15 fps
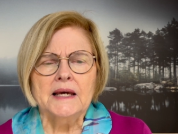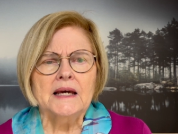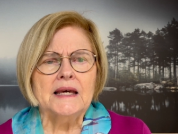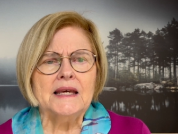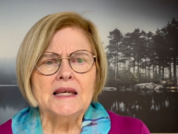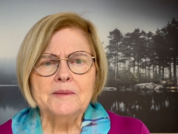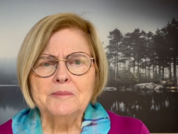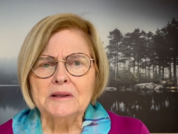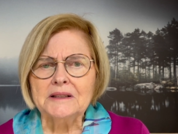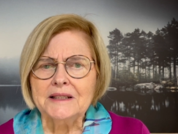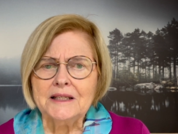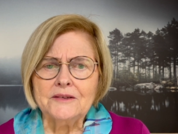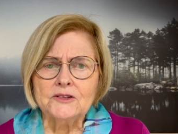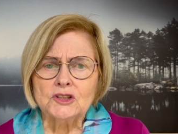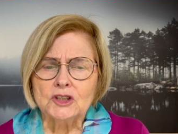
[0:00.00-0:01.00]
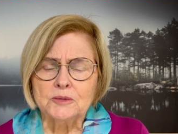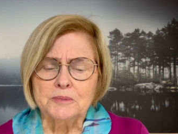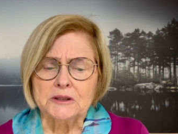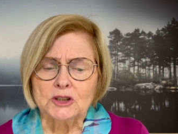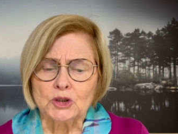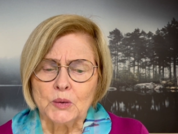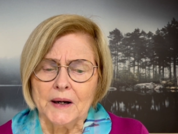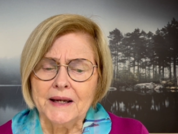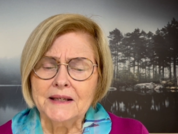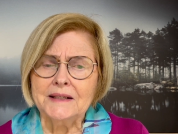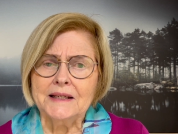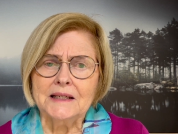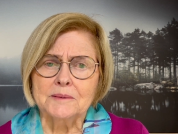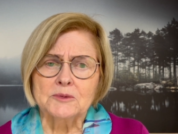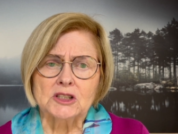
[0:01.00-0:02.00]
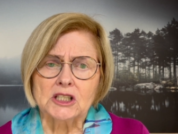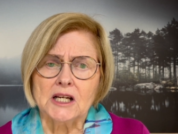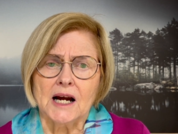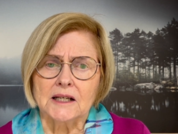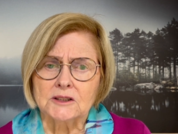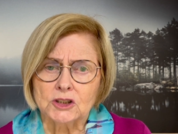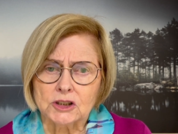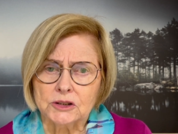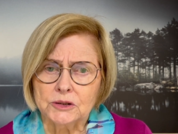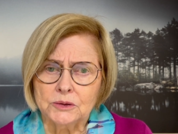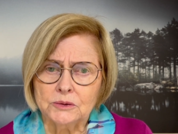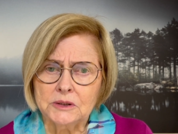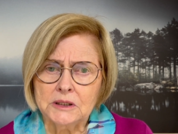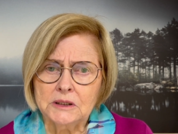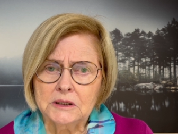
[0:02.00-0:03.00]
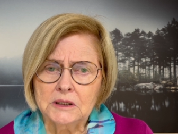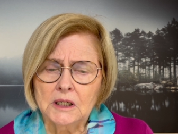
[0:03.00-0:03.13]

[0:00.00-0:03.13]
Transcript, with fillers: He believes you betrayed him, Jian Jun.